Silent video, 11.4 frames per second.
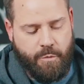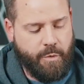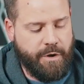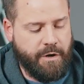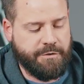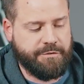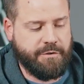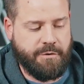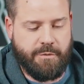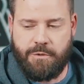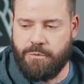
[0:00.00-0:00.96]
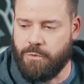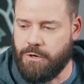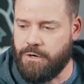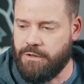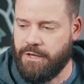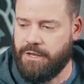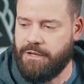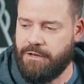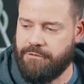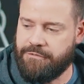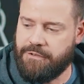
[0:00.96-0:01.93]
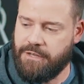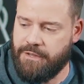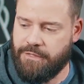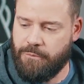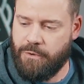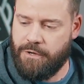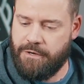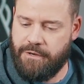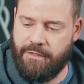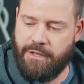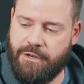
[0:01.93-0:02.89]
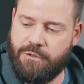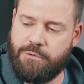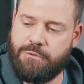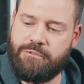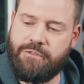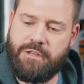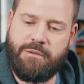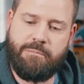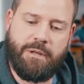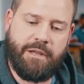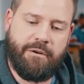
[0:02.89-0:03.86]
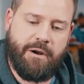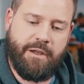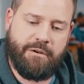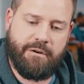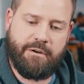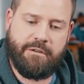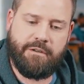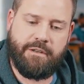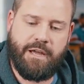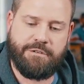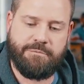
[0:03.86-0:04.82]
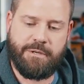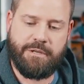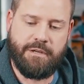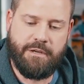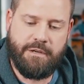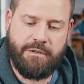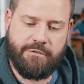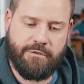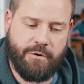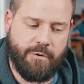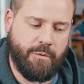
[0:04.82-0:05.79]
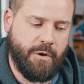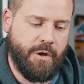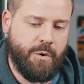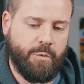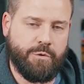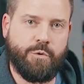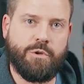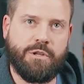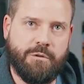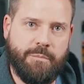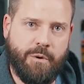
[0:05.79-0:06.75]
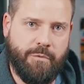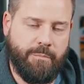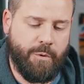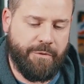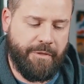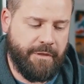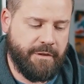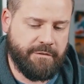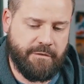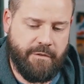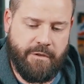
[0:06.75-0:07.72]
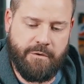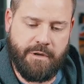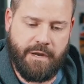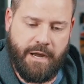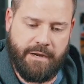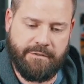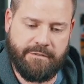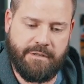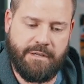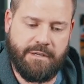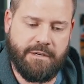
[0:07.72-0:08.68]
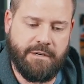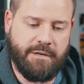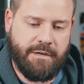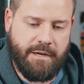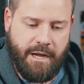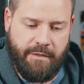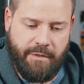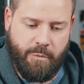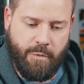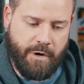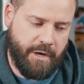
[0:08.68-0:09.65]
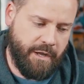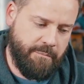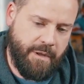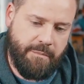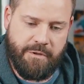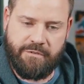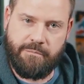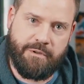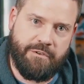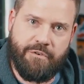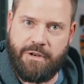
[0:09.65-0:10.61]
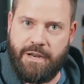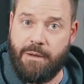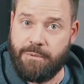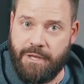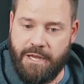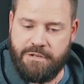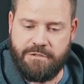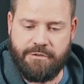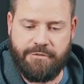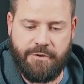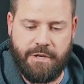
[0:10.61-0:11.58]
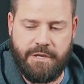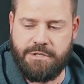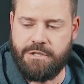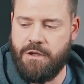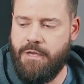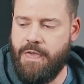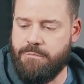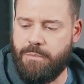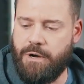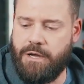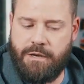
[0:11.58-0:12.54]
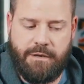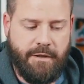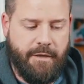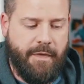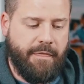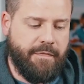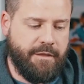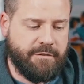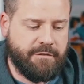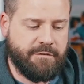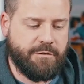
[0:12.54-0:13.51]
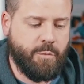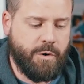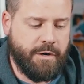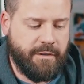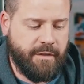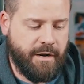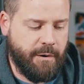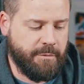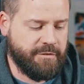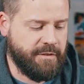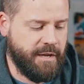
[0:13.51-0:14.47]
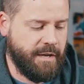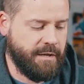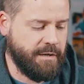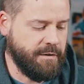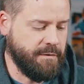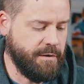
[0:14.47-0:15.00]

We also were lucky enough to get the one includes the blade grinder attachment. So we'll do a little bit with both of these so that you can kind of see how they work and maybe some different applications for each. But this is the one that I would say